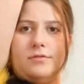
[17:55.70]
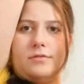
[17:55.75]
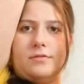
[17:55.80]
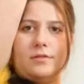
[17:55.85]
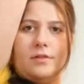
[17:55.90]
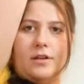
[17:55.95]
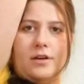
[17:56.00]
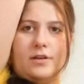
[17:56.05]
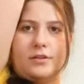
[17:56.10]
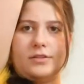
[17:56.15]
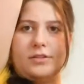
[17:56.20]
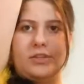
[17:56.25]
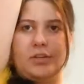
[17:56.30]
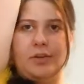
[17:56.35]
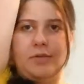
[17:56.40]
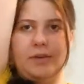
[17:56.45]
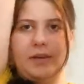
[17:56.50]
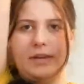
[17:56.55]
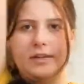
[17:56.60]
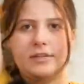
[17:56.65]
long
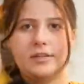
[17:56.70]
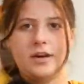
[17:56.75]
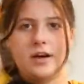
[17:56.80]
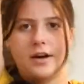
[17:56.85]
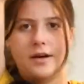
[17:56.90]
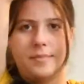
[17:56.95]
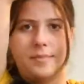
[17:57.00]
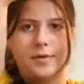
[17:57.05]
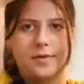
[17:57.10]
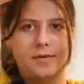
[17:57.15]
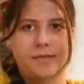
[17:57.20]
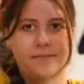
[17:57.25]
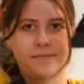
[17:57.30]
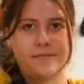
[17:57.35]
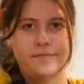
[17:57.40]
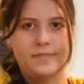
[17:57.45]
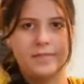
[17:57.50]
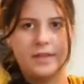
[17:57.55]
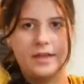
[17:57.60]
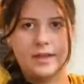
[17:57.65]
tunic top.
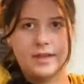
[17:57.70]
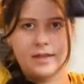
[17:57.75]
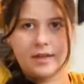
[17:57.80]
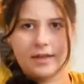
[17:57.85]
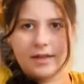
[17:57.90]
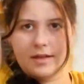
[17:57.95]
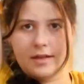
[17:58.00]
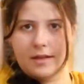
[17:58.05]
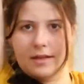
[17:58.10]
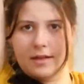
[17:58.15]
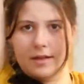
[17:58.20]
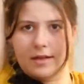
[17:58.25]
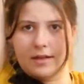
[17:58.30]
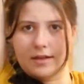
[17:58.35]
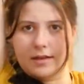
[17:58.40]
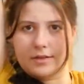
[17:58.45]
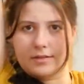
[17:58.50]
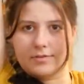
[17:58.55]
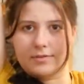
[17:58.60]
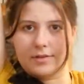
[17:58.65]

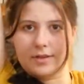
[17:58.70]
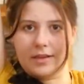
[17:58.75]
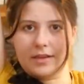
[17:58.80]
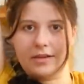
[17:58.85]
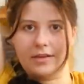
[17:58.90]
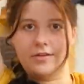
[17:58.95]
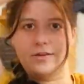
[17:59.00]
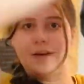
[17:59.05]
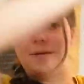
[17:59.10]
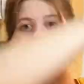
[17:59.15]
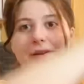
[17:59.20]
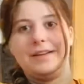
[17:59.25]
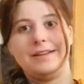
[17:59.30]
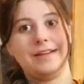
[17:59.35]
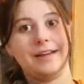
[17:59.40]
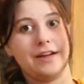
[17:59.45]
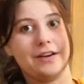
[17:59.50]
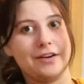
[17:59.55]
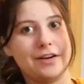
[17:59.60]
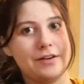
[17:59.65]
It's really cute. I'm going to
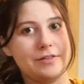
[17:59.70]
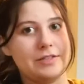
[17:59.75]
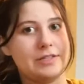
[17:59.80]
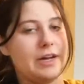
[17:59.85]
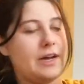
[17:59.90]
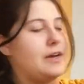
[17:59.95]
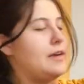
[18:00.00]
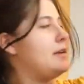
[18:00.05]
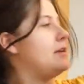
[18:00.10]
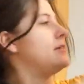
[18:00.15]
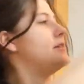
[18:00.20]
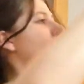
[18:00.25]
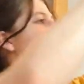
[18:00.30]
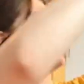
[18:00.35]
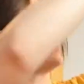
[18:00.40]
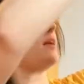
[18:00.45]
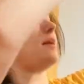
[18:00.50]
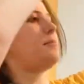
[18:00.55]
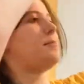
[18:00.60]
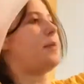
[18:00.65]
take her outside in a
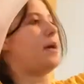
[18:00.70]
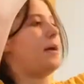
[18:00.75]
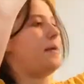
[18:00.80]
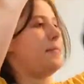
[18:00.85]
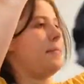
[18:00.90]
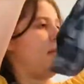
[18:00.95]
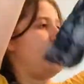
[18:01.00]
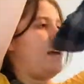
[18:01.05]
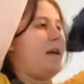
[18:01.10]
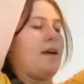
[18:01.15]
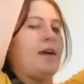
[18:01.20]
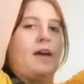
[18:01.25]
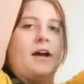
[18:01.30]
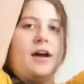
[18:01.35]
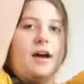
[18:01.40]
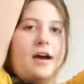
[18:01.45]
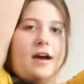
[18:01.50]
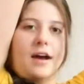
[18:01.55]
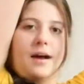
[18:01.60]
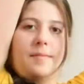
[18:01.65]
second, but
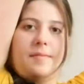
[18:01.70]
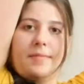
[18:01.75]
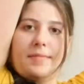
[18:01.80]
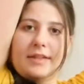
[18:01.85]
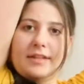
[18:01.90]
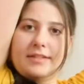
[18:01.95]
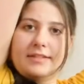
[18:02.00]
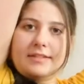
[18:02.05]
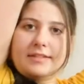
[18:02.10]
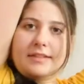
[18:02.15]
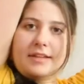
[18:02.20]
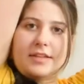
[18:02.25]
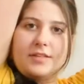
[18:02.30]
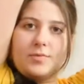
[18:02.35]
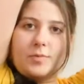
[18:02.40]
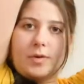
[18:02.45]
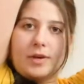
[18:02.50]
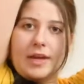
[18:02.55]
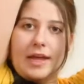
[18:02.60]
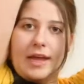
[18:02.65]
um, this is size
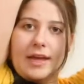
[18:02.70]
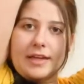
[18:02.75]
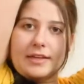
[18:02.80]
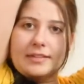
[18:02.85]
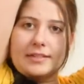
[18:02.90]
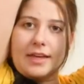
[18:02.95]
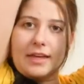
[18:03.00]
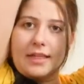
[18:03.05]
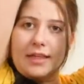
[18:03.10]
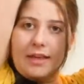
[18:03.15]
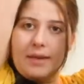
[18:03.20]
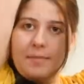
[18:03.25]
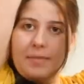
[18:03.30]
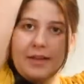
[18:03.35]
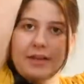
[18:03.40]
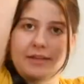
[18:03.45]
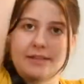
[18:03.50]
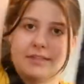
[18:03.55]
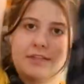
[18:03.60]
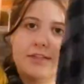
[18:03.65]
one X. I think I'm going
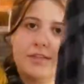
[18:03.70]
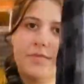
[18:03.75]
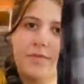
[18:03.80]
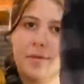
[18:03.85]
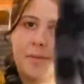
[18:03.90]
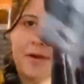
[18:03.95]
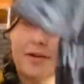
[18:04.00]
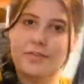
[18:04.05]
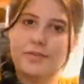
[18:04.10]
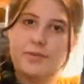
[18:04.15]
to list this for about